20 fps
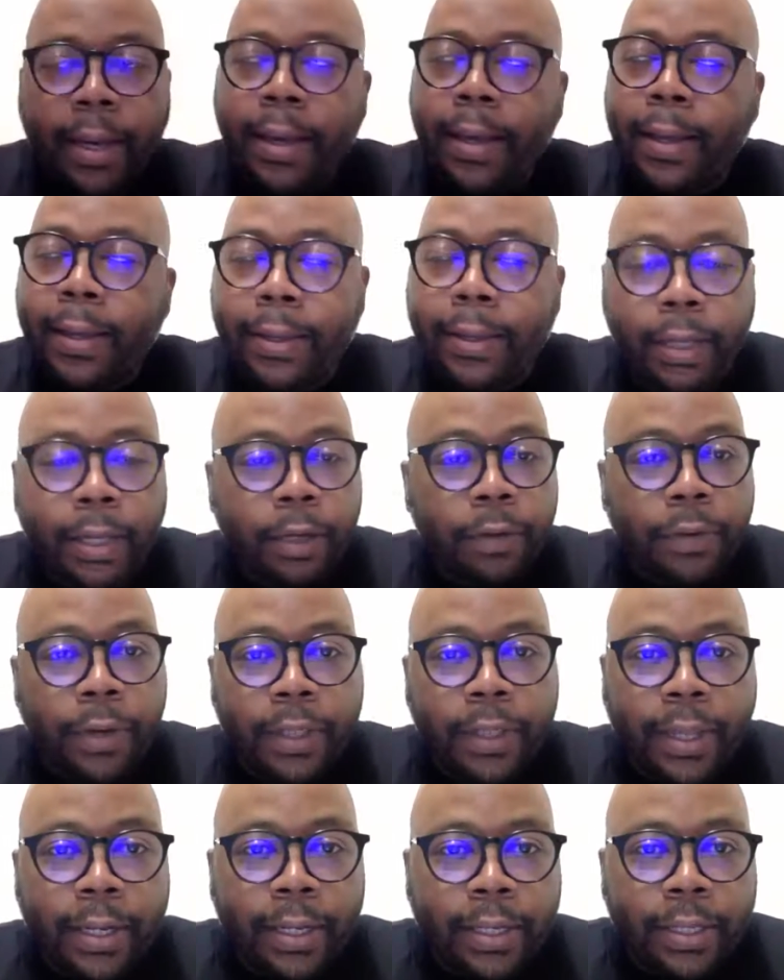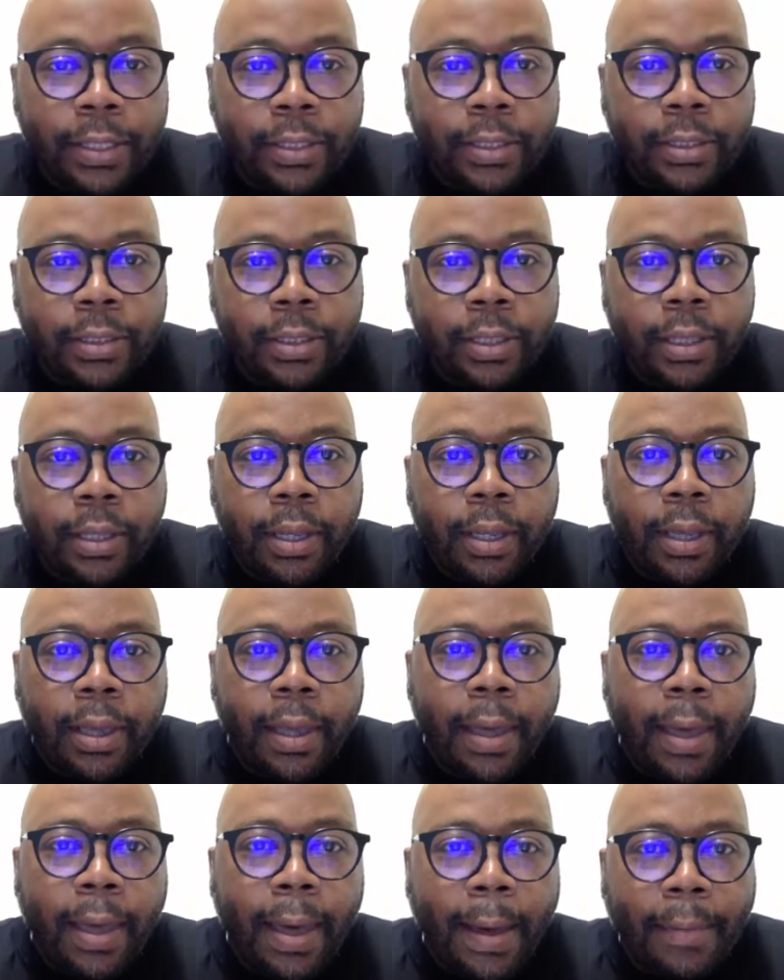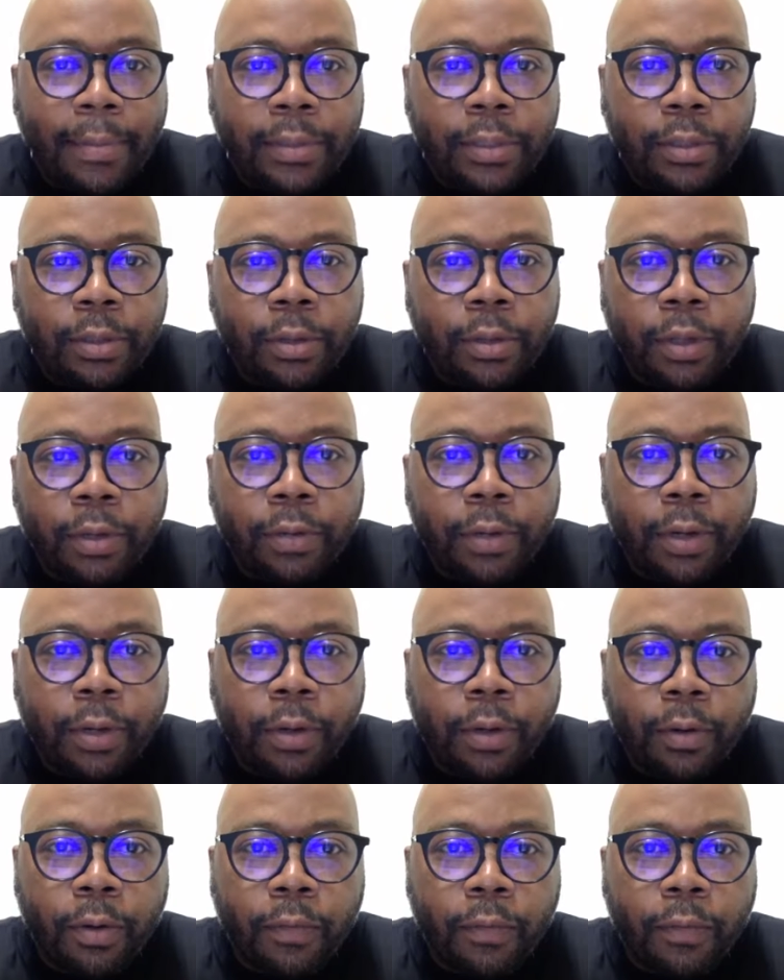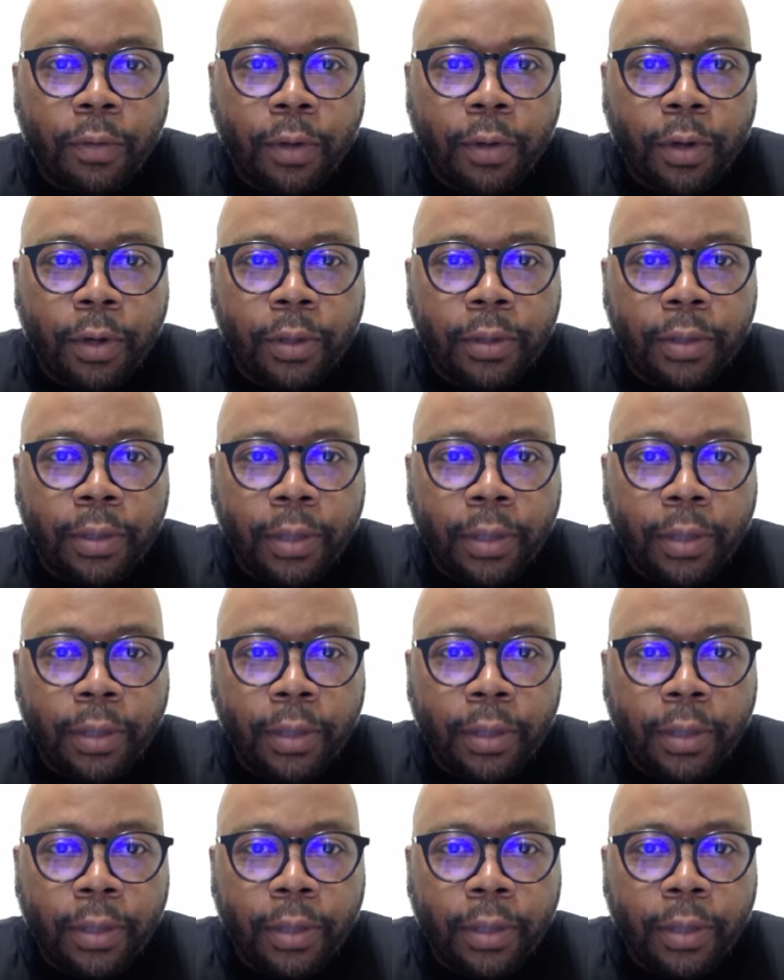Agree that it is absolutely critical for